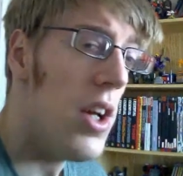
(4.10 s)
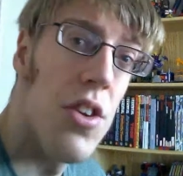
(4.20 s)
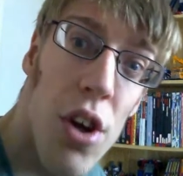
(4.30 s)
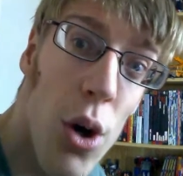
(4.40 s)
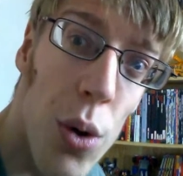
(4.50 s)

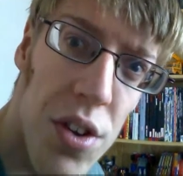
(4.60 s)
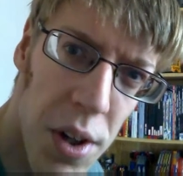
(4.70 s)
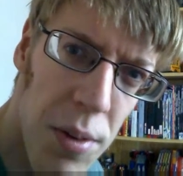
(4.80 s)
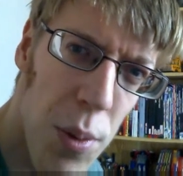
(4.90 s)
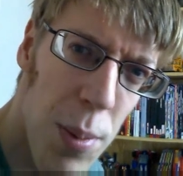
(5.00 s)
So it's
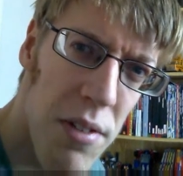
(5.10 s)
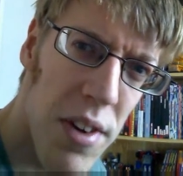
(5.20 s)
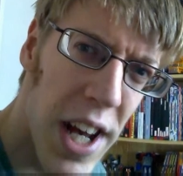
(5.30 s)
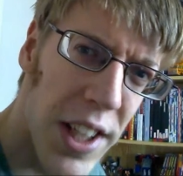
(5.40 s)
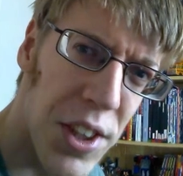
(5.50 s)
time for a bit of a
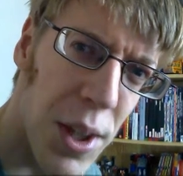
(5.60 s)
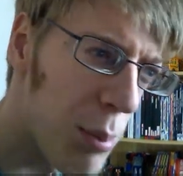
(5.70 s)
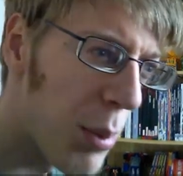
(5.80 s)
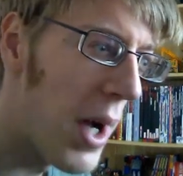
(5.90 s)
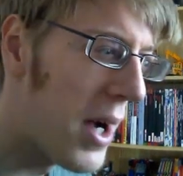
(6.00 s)
catch-up.